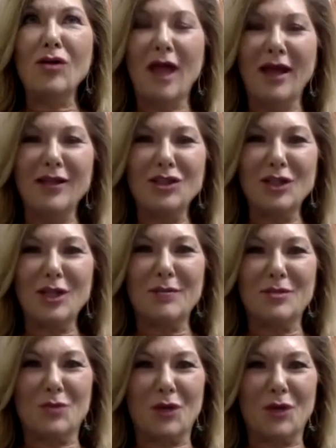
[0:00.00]
actually, I
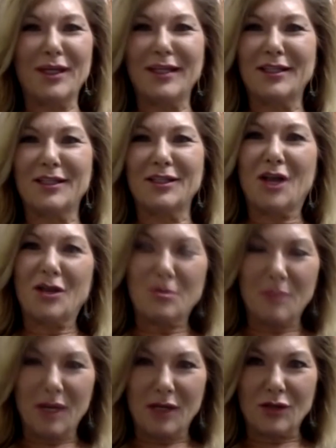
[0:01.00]
was working in another
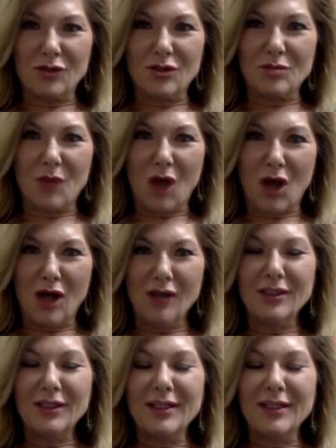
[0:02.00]
medical spa,